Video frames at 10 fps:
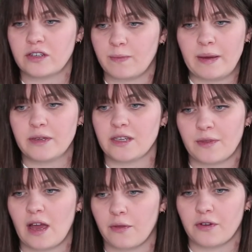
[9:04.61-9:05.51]
there might be
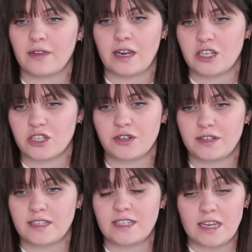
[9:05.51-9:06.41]
something out there that I just
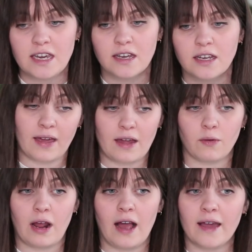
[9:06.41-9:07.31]
couldn't see. Again,
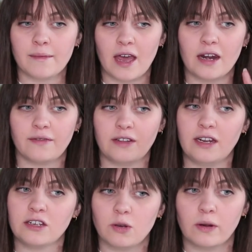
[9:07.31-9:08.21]
what I'm kind of
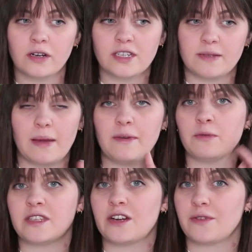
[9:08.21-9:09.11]
leaning towards is maybe
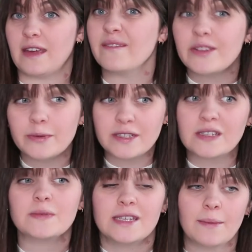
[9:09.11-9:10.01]
he was under the
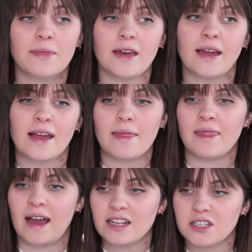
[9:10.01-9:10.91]
influence of something,
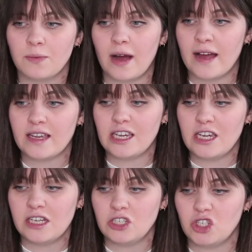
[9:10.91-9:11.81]
and that's why
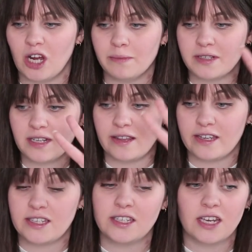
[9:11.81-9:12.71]
he jumped to
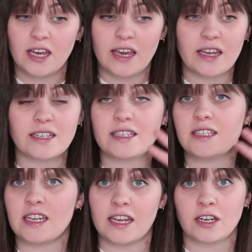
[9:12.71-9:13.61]
this
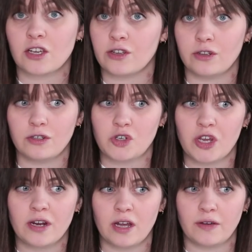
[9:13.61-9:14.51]
insane
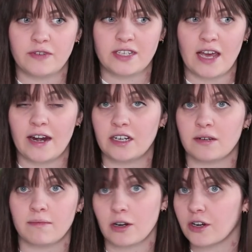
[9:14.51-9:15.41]
conclusion of deciding
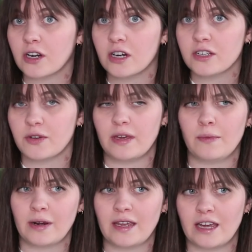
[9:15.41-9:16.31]
to murder her so
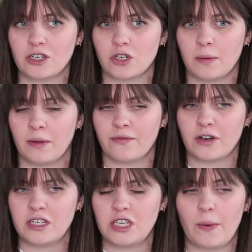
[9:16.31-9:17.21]
he wouldn't get in trouble
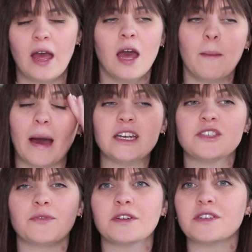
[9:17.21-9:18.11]
for a DUI. But I
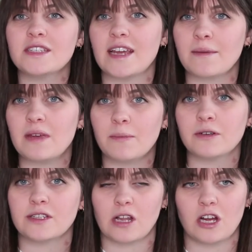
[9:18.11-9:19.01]
just don't understand
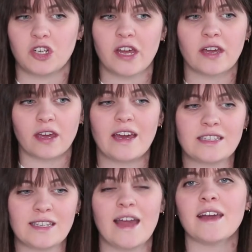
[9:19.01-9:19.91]
people's logic.
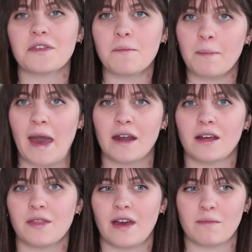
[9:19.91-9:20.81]
It's like the men
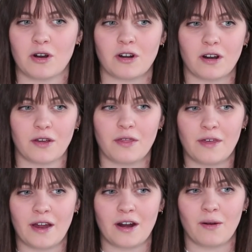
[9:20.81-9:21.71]
that murder
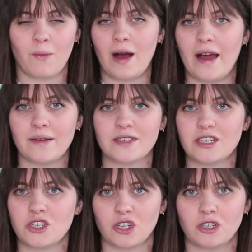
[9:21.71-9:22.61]
their wives
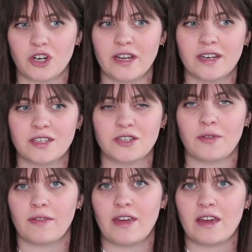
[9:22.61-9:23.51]
and children so
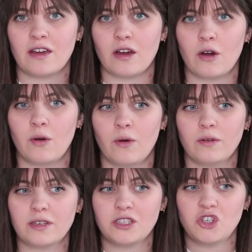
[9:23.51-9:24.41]
that they could go
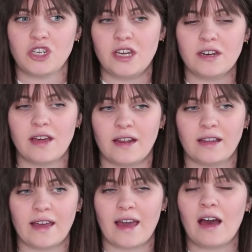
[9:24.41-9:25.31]
cheat and
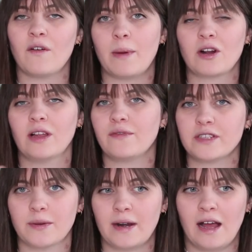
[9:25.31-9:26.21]
like have a better life
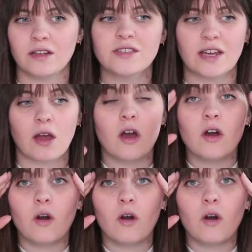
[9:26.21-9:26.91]
with someone else. Like,